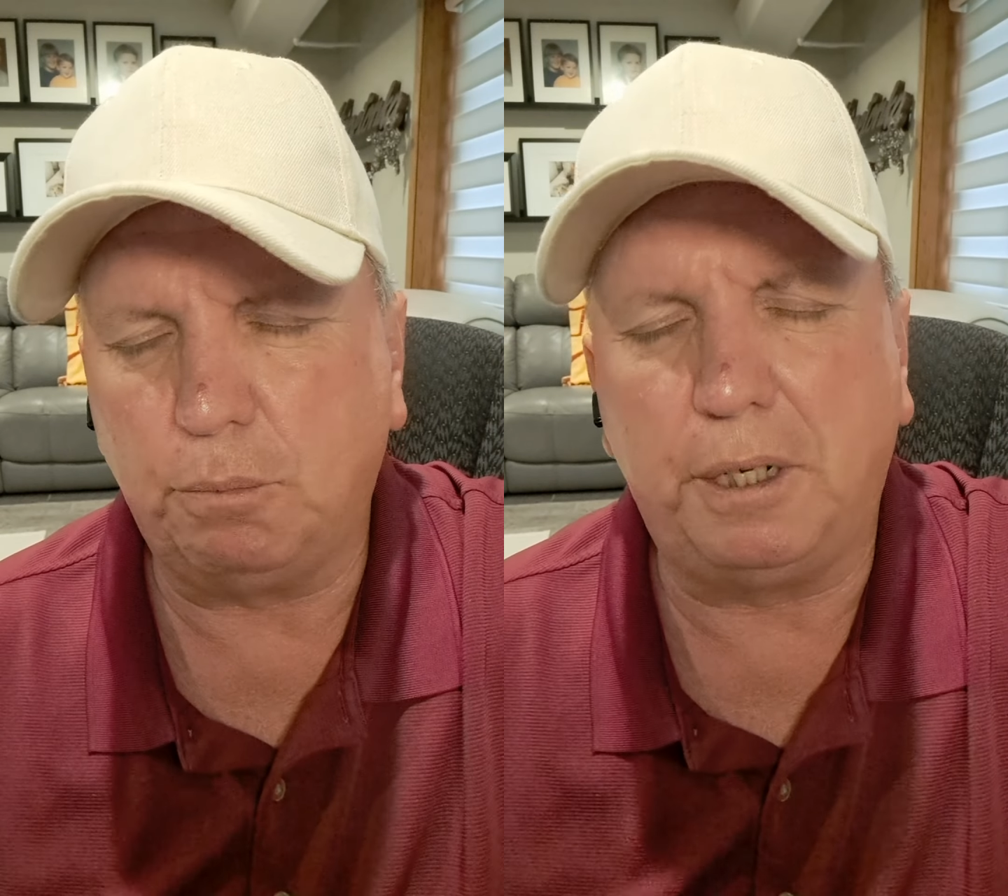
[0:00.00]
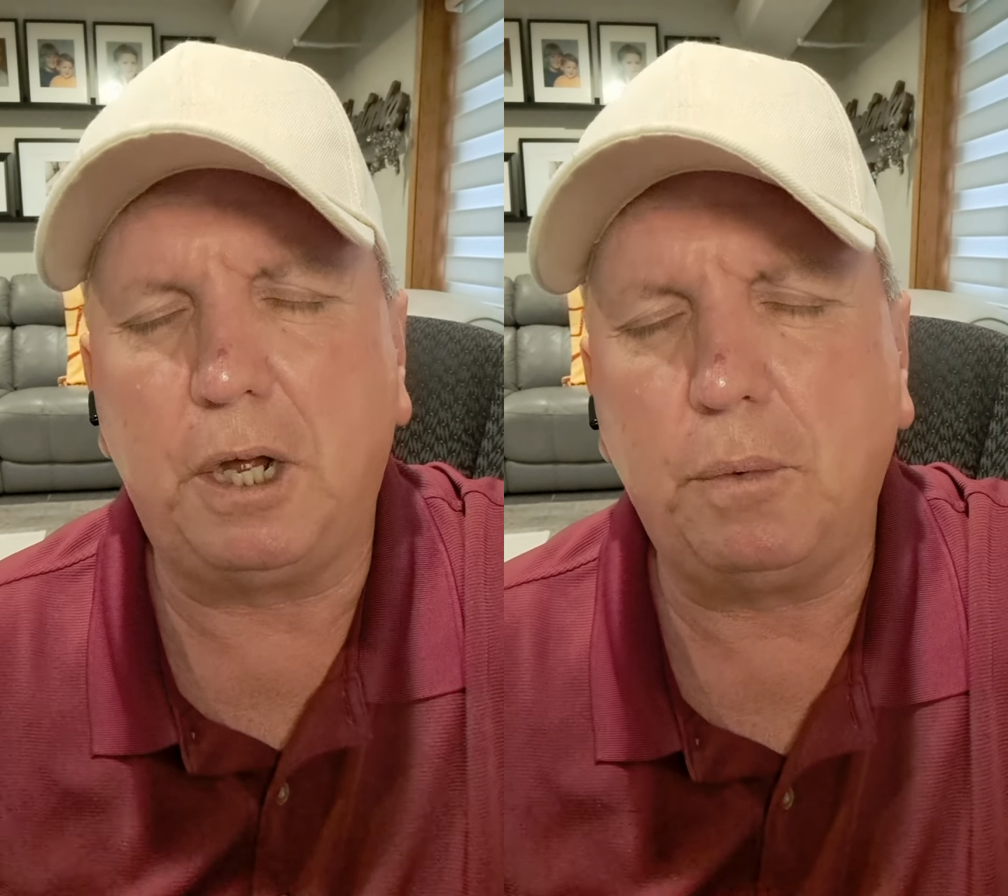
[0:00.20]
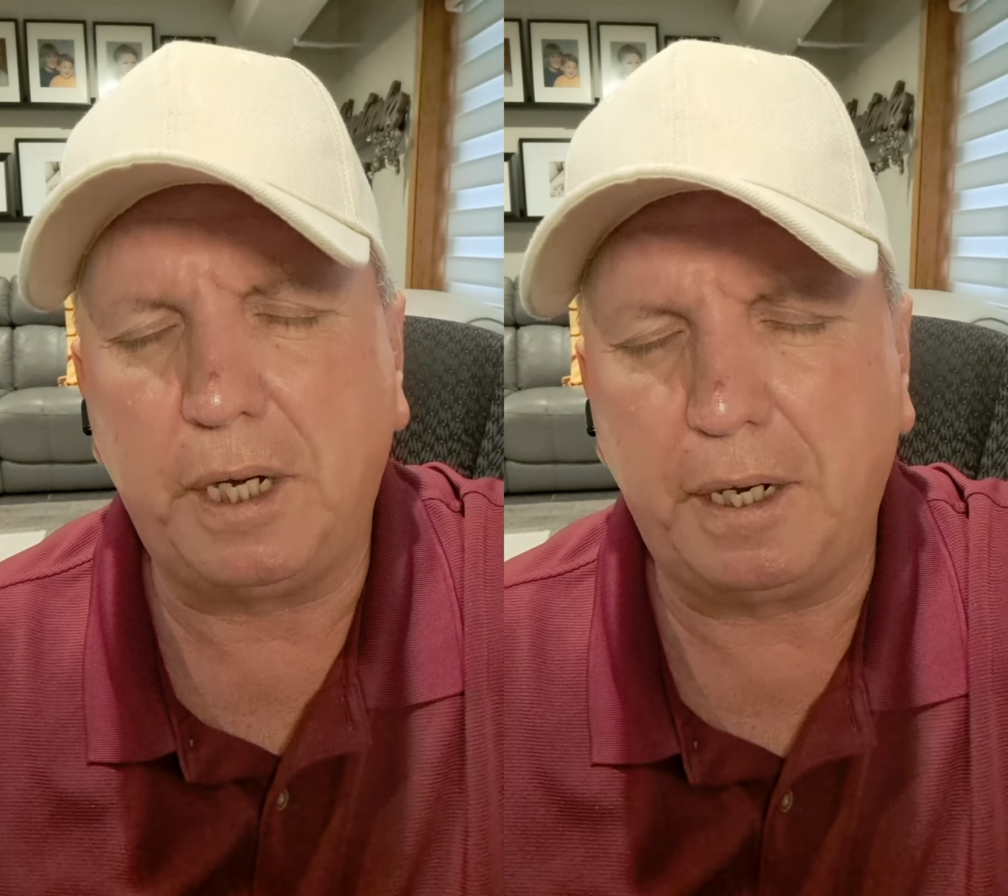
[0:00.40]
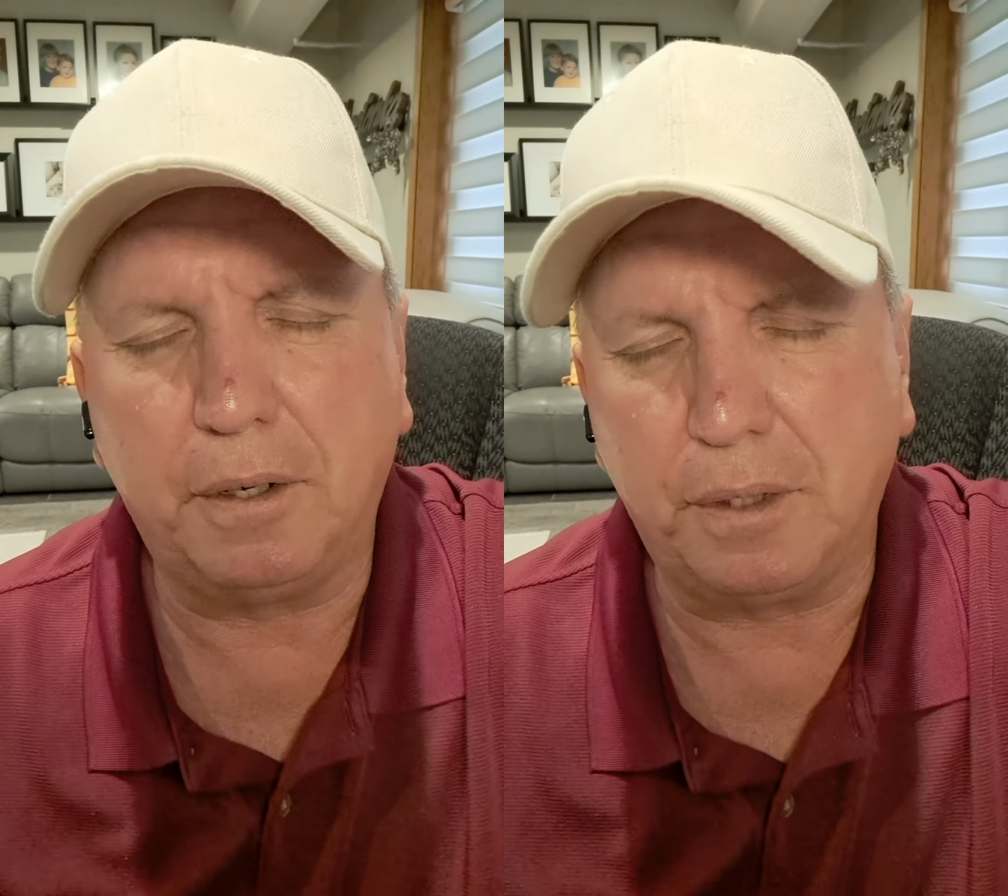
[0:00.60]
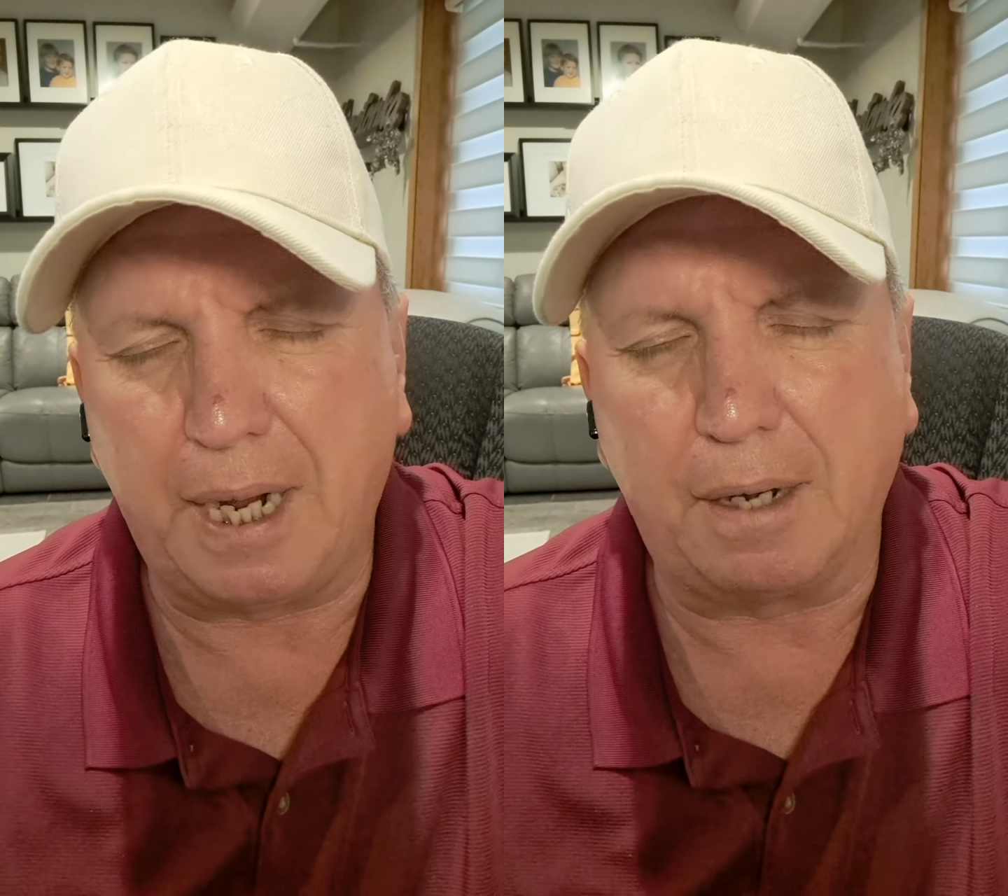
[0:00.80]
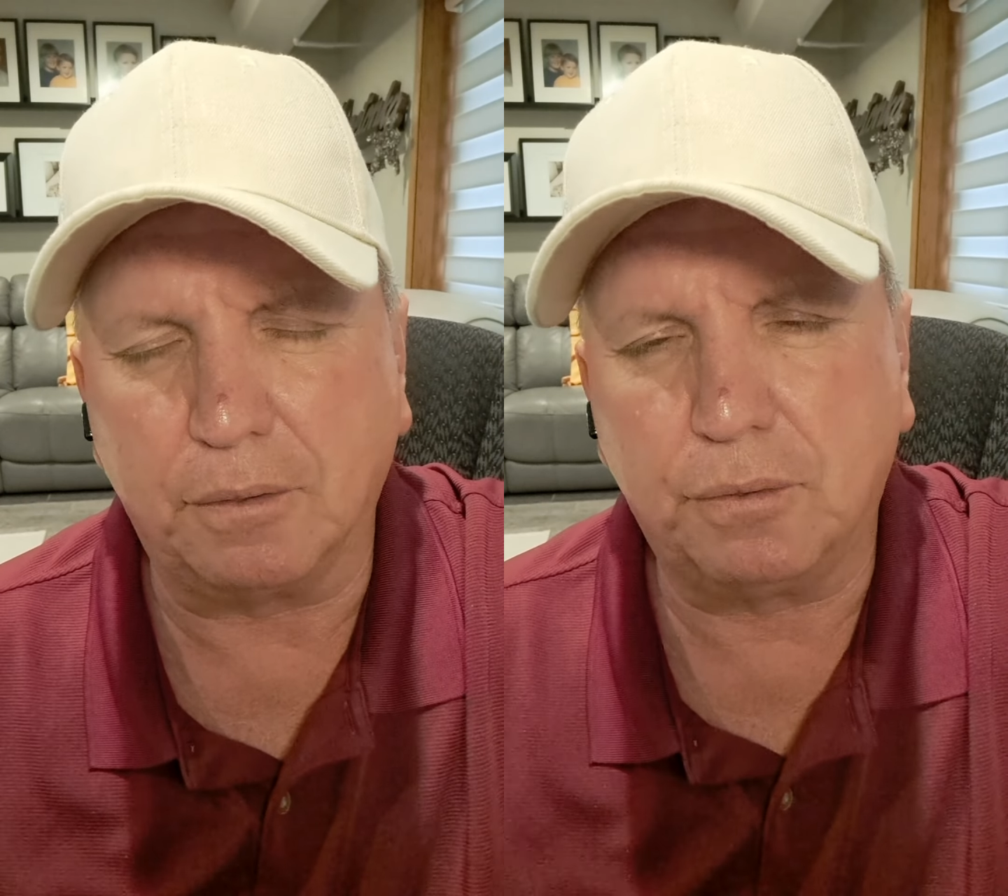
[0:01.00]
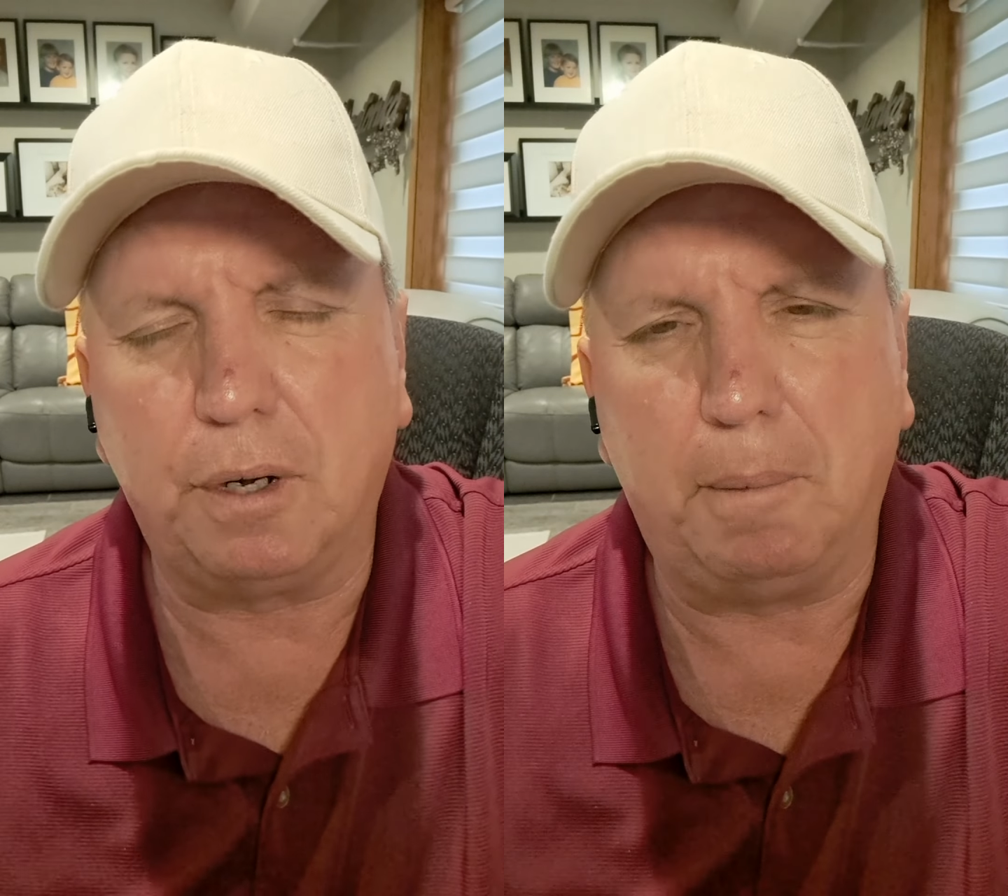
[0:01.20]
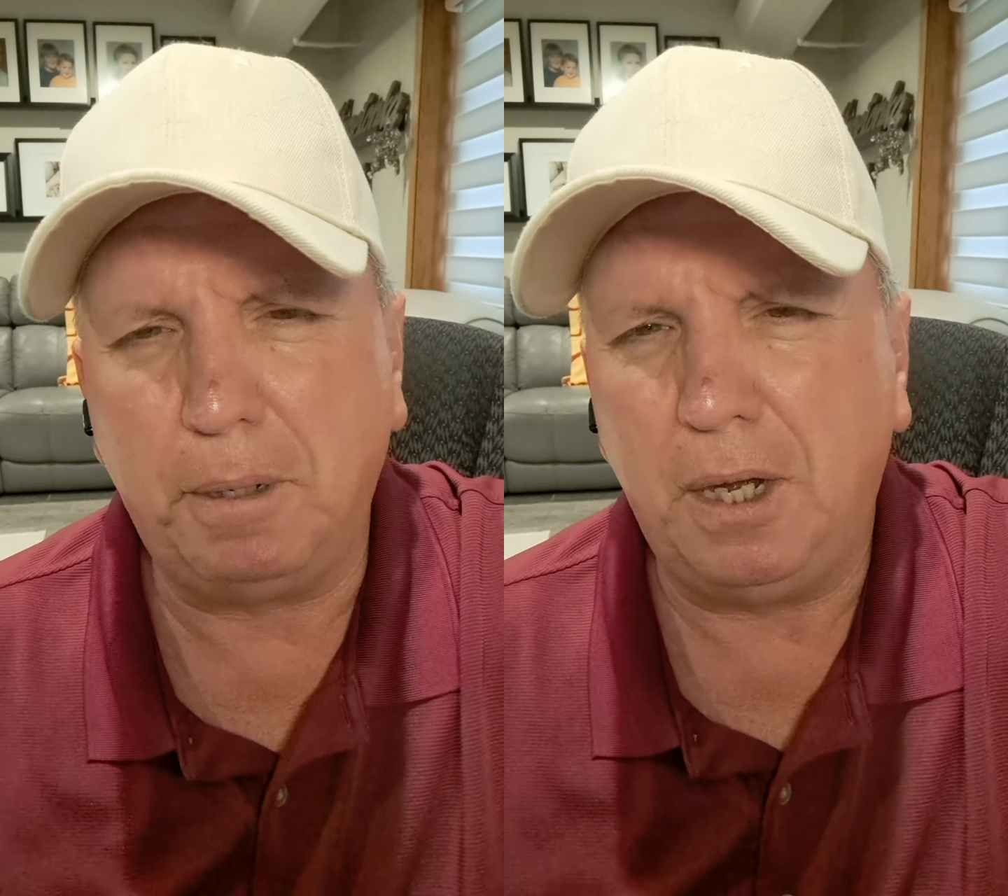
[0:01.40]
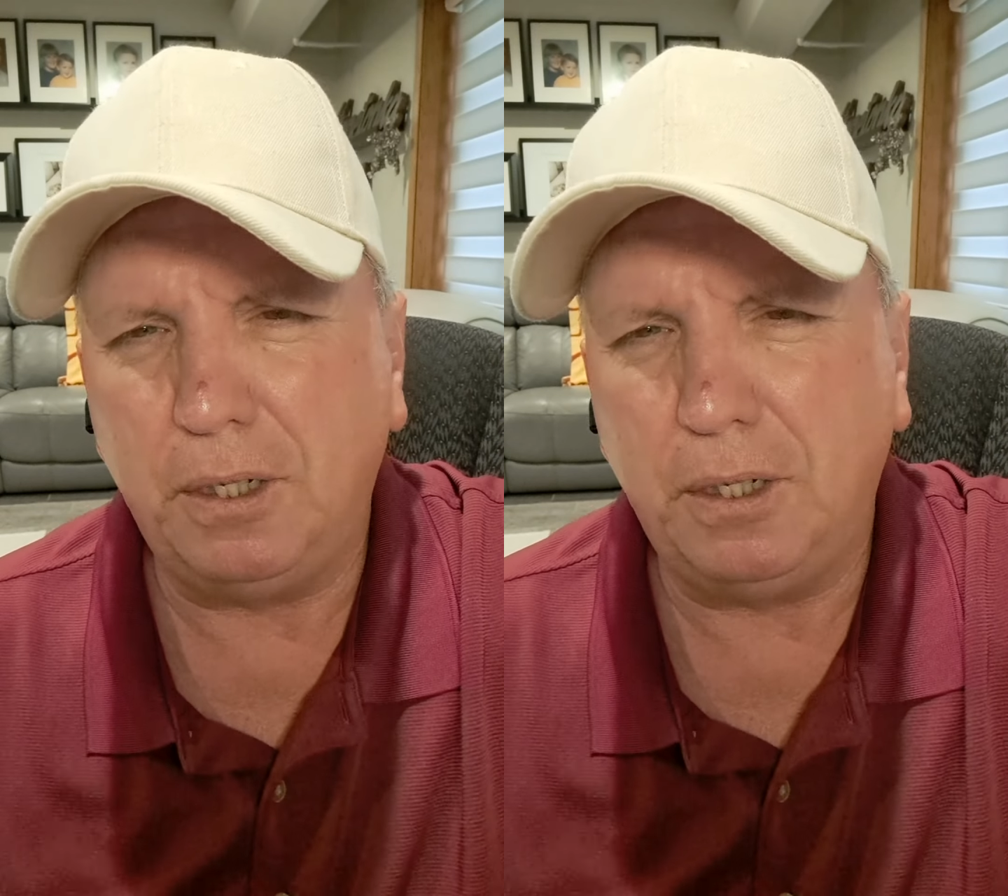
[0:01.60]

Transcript: we don't hear Donald Trump